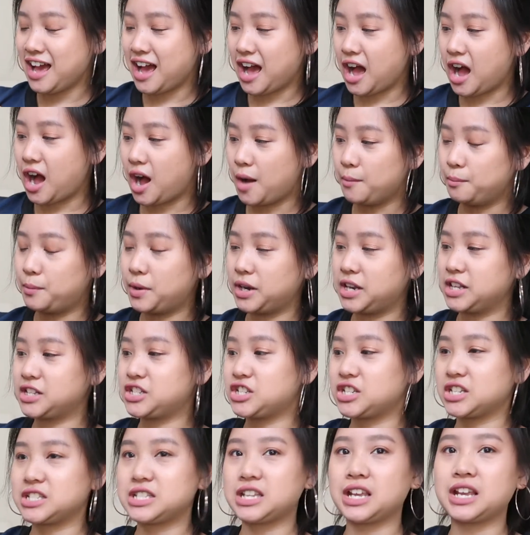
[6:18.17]
um, but it's
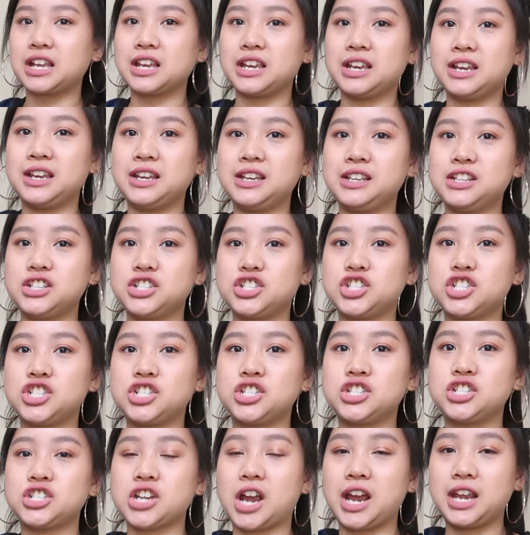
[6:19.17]
just like a
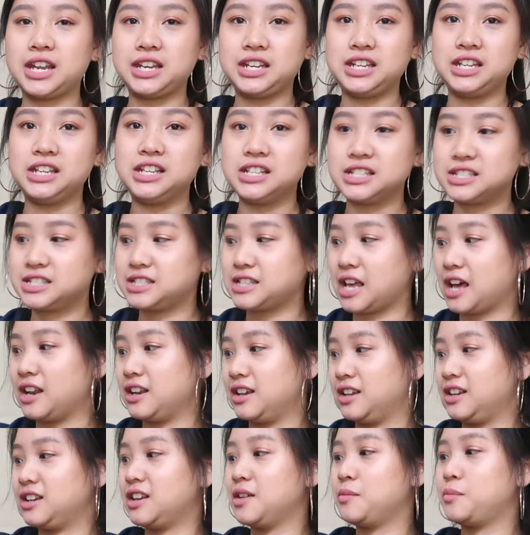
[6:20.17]
shiny
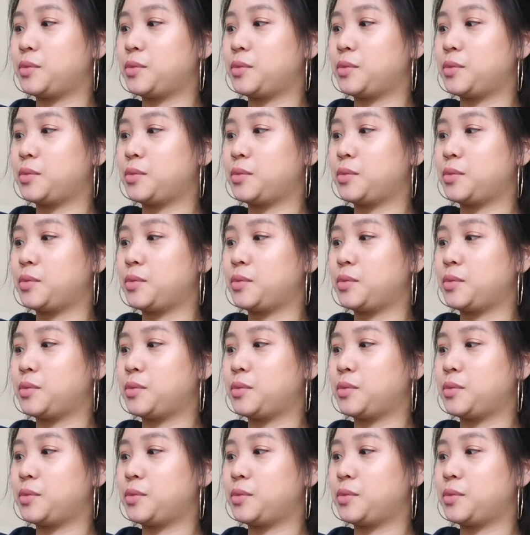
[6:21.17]
satin.